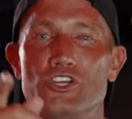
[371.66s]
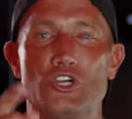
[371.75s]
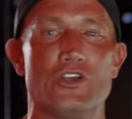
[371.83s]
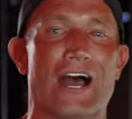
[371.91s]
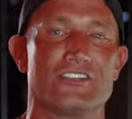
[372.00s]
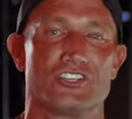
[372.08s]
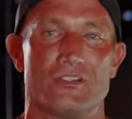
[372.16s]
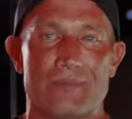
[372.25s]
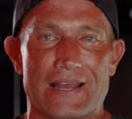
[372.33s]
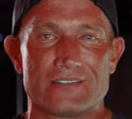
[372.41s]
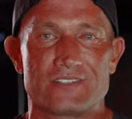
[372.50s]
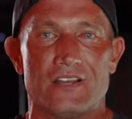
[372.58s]
you guys are the
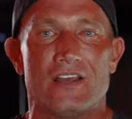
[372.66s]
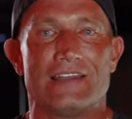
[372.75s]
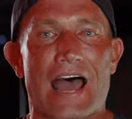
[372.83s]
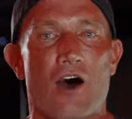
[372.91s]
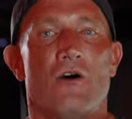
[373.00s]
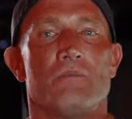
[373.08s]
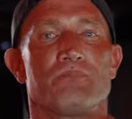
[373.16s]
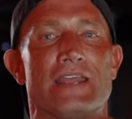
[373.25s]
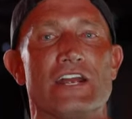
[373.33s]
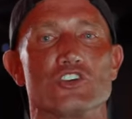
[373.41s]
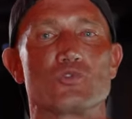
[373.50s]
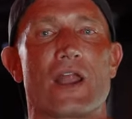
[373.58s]
best. Now,
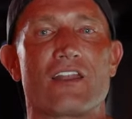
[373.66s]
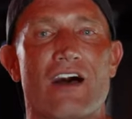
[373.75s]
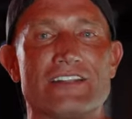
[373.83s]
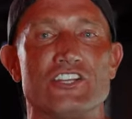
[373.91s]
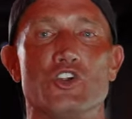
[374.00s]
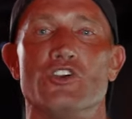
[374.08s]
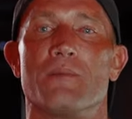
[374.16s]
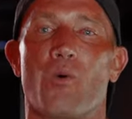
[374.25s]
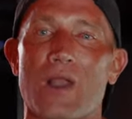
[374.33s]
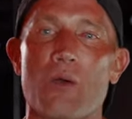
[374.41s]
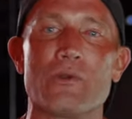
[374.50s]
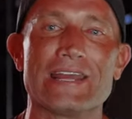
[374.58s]
here's what I'd like to do. Number
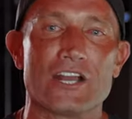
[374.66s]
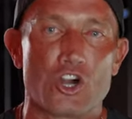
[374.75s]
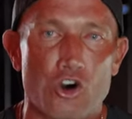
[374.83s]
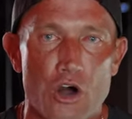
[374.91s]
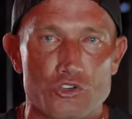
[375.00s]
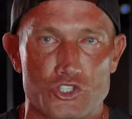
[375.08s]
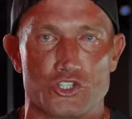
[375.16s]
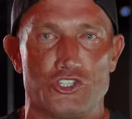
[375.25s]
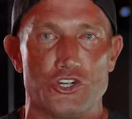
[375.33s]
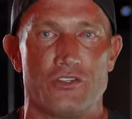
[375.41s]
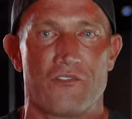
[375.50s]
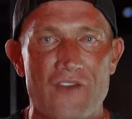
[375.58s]
one, I want to get closer
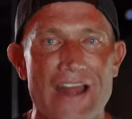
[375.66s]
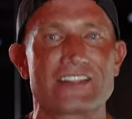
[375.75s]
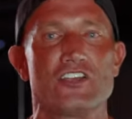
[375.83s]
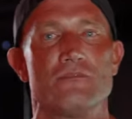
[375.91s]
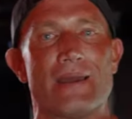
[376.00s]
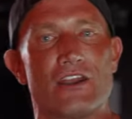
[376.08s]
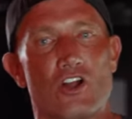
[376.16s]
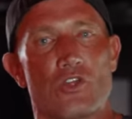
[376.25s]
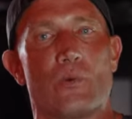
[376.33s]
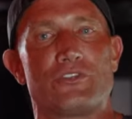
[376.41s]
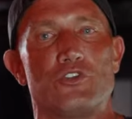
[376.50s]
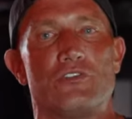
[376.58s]
to you. The fact that you made it all
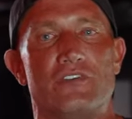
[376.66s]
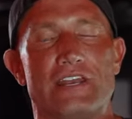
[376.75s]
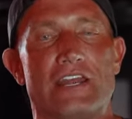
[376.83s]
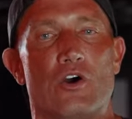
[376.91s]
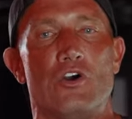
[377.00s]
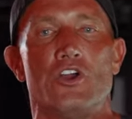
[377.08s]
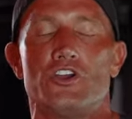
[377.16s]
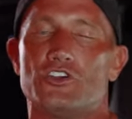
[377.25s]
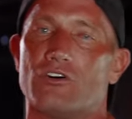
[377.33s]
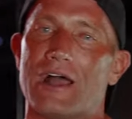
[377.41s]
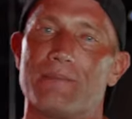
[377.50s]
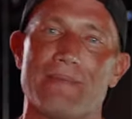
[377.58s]
the way through the video,
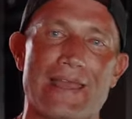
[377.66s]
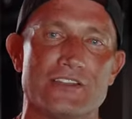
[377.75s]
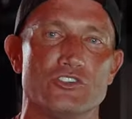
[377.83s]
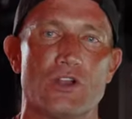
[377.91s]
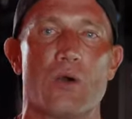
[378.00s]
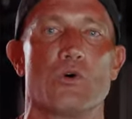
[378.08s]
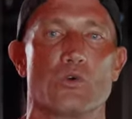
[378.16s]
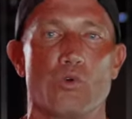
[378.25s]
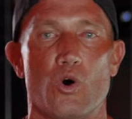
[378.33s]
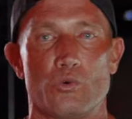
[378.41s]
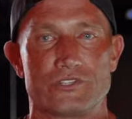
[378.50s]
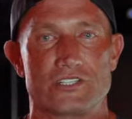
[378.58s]
you're like, man, dude, I want to
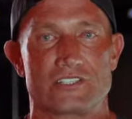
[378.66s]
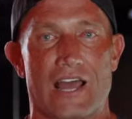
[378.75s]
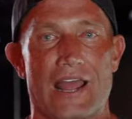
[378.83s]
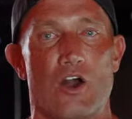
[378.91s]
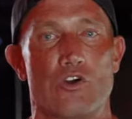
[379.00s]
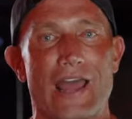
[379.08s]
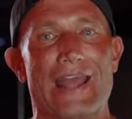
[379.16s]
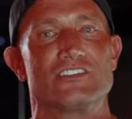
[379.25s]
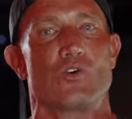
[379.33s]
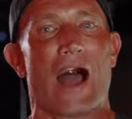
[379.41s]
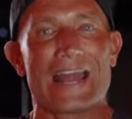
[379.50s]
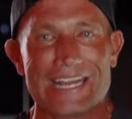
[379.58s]
roll with this guy. Okay,
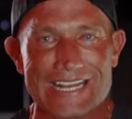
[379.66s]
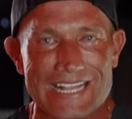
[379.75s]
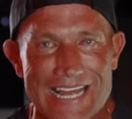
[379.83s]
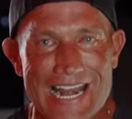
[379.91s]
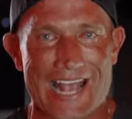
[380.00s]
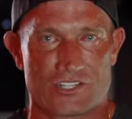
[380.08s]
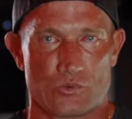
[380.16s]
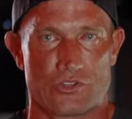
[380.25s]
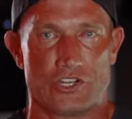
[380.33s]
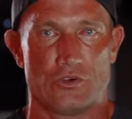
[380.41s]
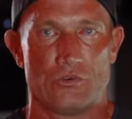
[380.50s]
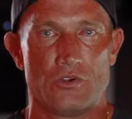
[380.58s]
so I need to connect
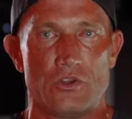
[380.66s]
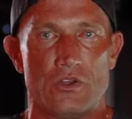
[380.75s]
with you.